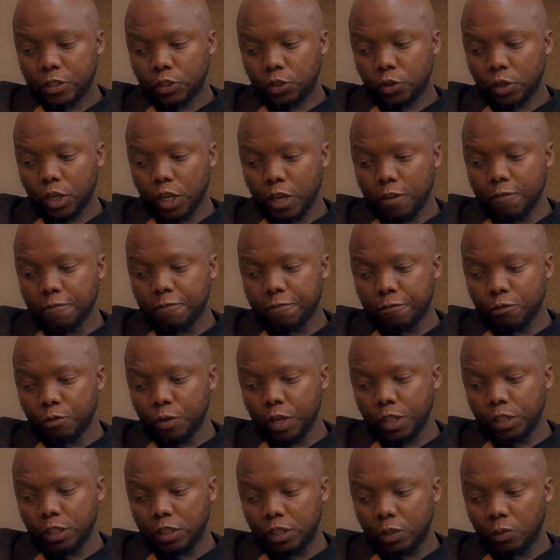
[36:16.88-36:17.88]
to
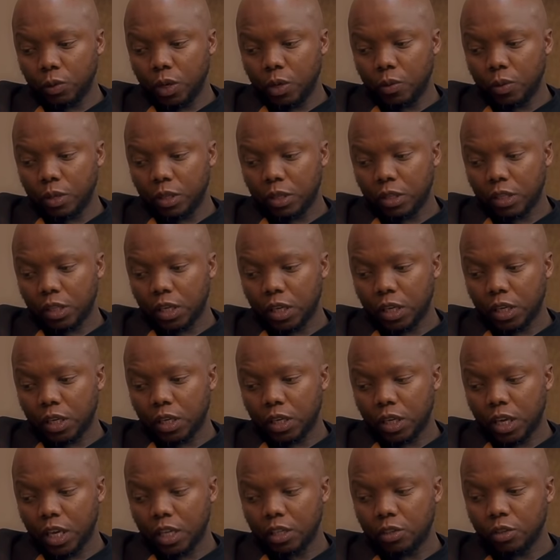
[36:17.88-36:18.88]
influence the way we
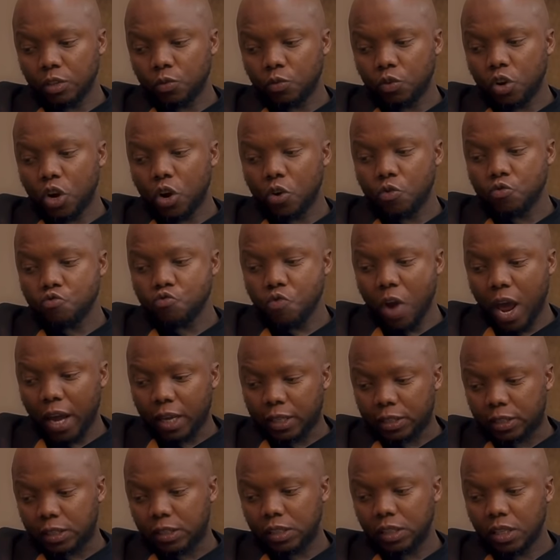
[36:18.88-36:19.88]
think and
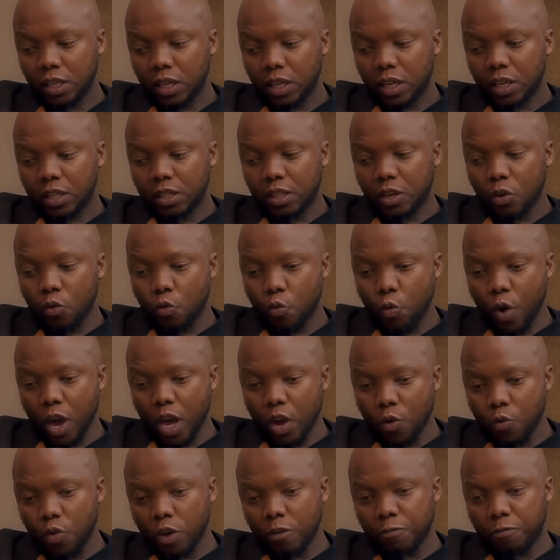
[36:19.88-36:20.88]
correct the
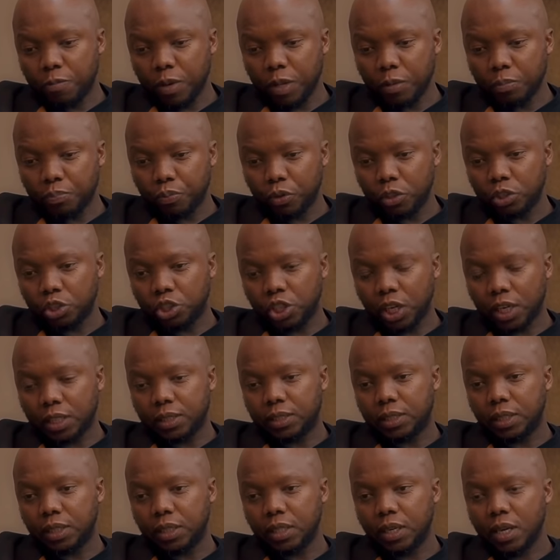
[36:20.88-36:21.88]
way we've been
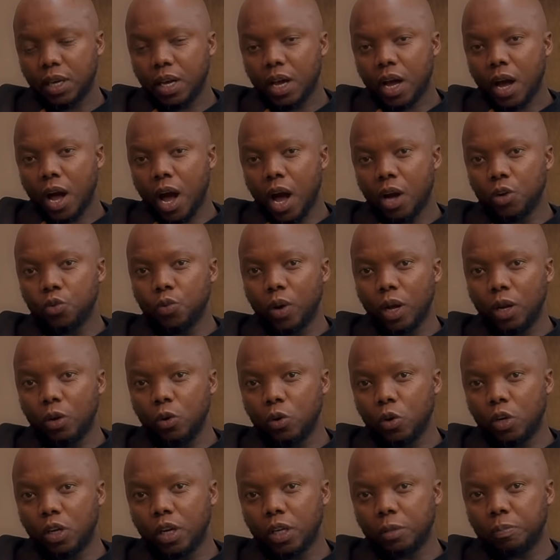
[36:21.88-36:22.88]
projected? How do I
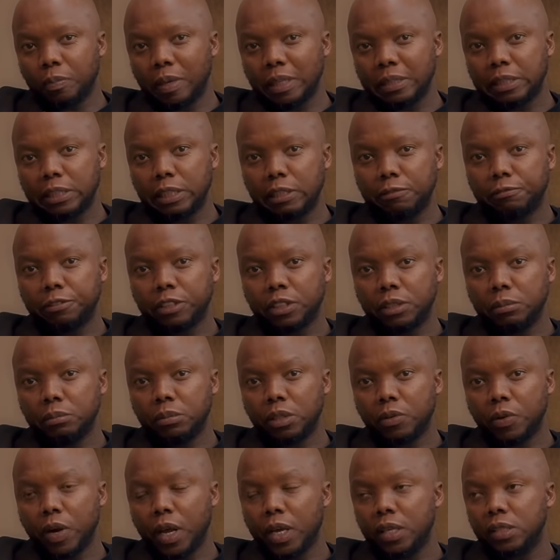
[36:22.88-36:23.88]
look at myself in the
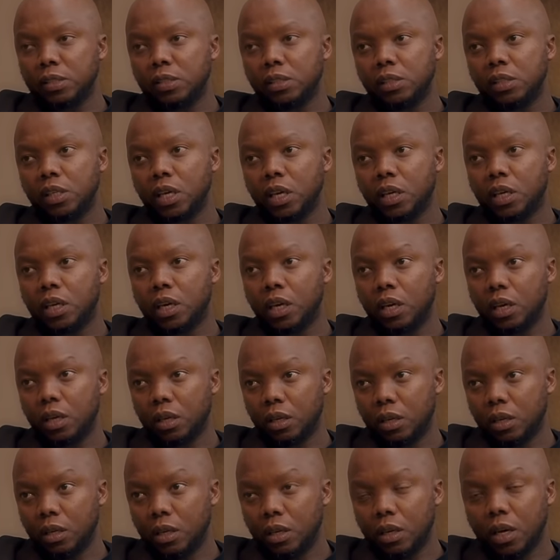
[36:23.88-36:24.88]
mirror and see a king?
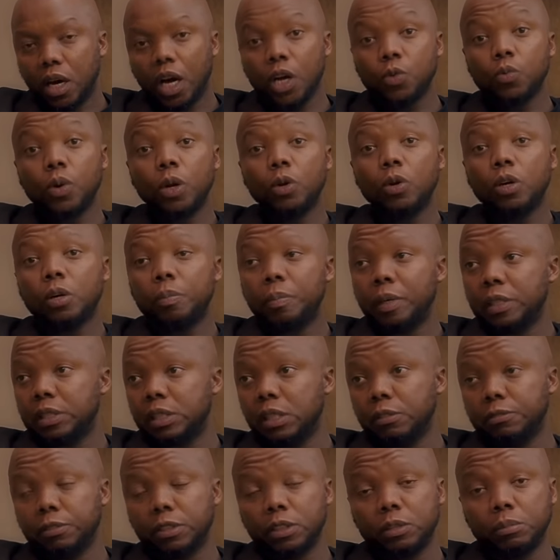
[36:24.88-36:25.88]
How do I look at
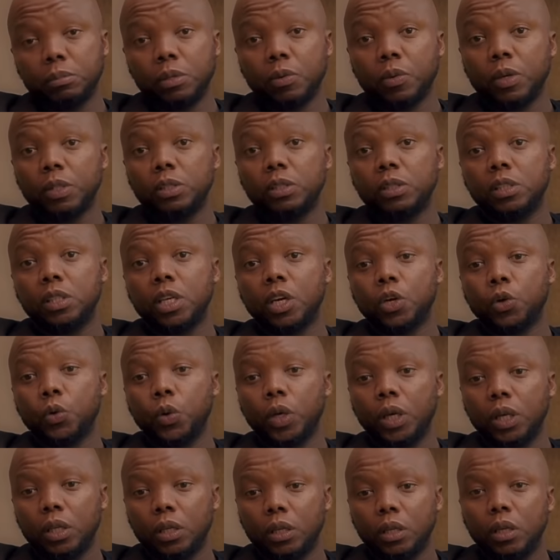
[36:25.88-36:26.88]
myself in the mirror and see a
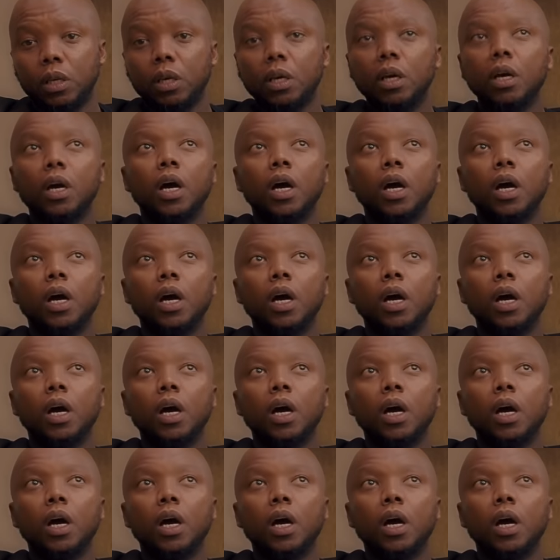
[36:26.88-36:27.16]
queen?